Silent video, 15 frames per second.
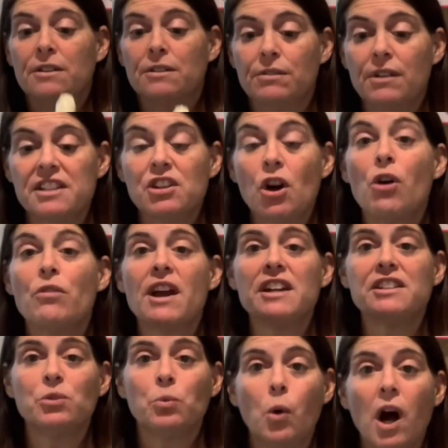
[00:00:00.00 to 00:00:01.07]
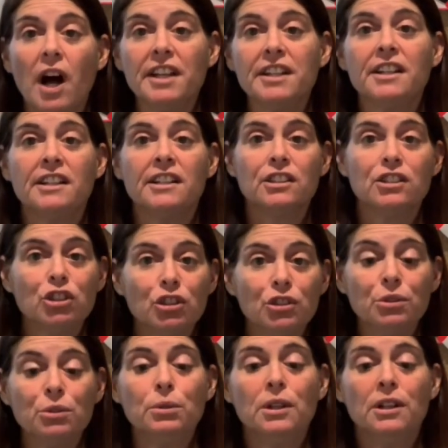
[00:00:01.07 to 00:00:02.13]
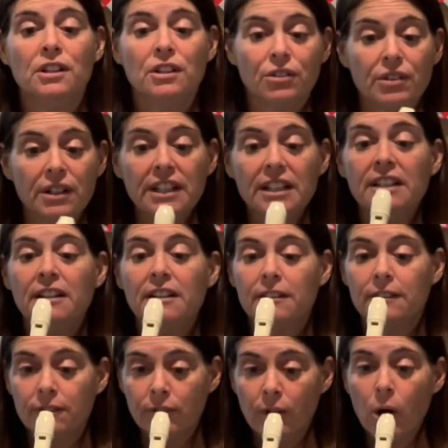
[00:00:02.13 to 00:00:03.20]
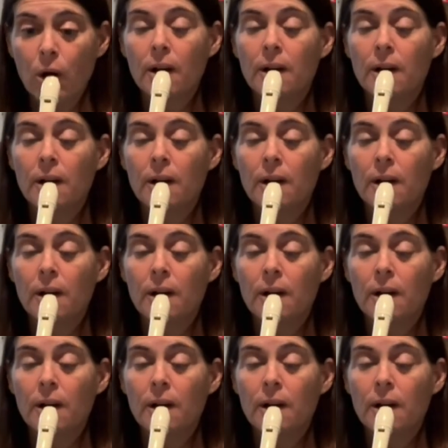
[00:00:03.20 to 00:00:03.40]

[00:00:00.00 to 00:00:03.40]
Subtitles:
Rest, hold, rest. 1, 2, 3, 4.